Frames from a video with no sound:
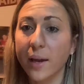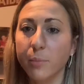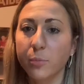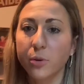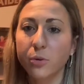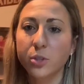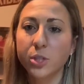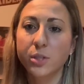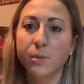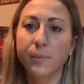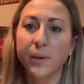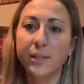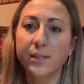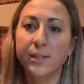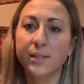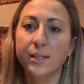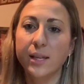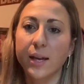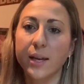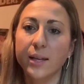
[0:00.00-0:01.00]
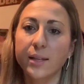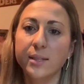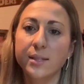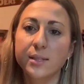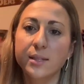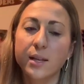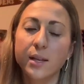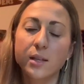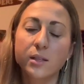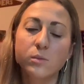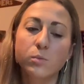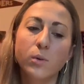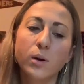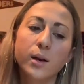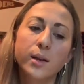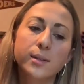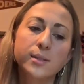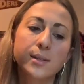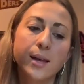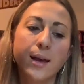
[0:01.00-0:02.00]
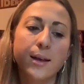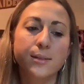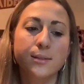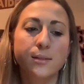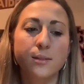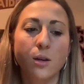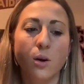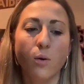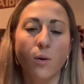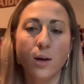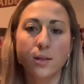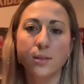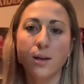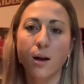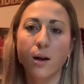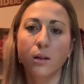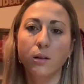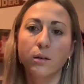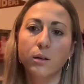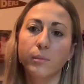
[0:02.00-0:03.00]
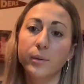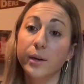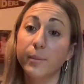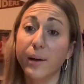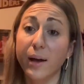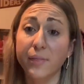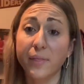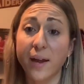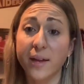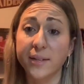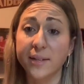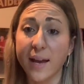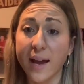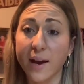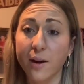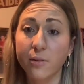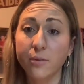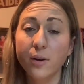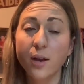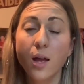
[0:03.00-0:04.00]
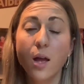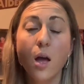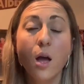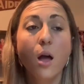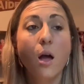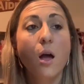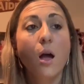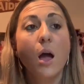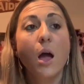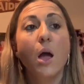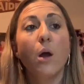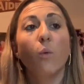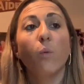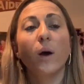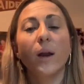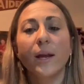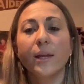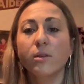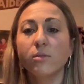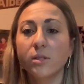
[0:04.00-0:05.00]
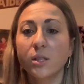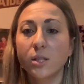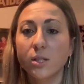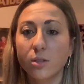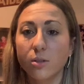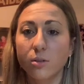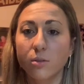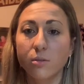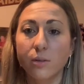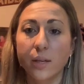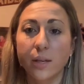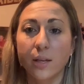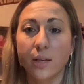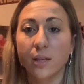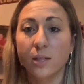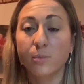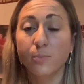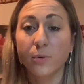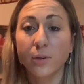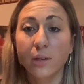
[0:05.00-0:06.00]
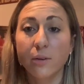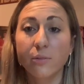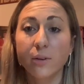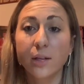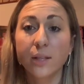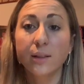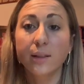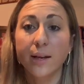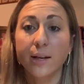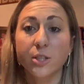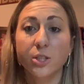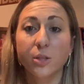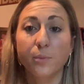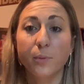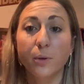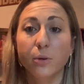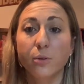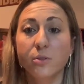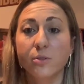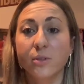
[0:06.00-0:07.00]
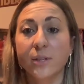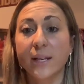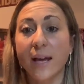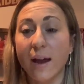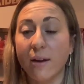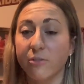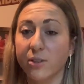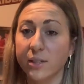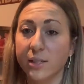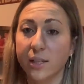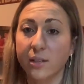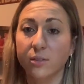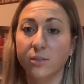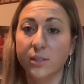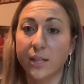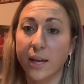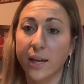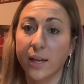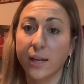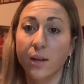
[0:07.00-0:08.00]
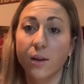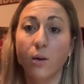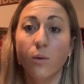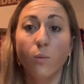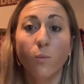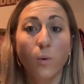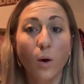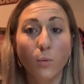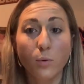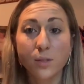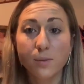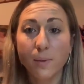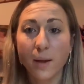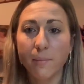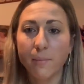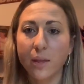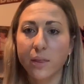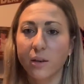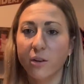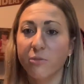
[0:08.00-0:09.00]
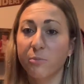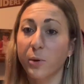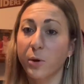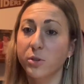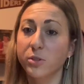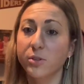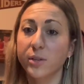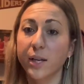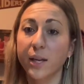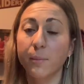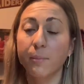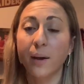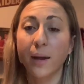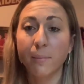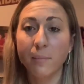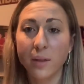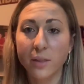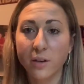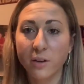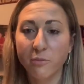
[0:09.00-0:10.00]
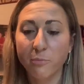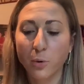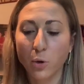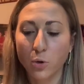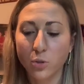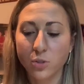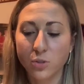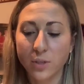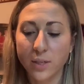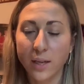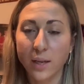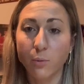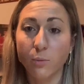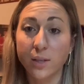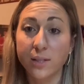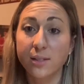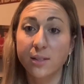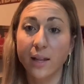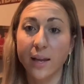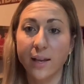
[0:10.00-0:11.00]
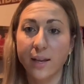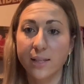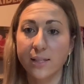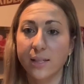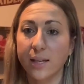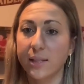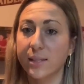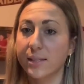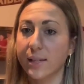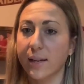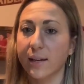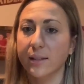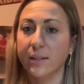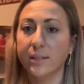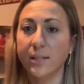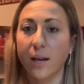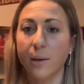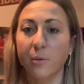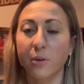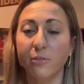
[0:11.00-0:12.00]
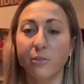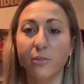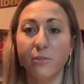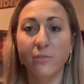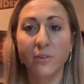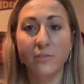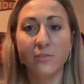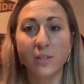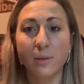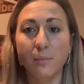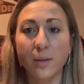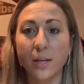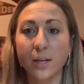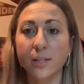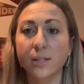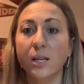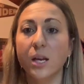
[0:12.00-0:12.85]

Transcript: approach to basic science studies was, and so I'll talk a little bit about that now. What I used to do is pre-read, lecture, post-read every single day. What was my method of post-reading? My method of post-reading was, like I said, setting the timer for 50 minutes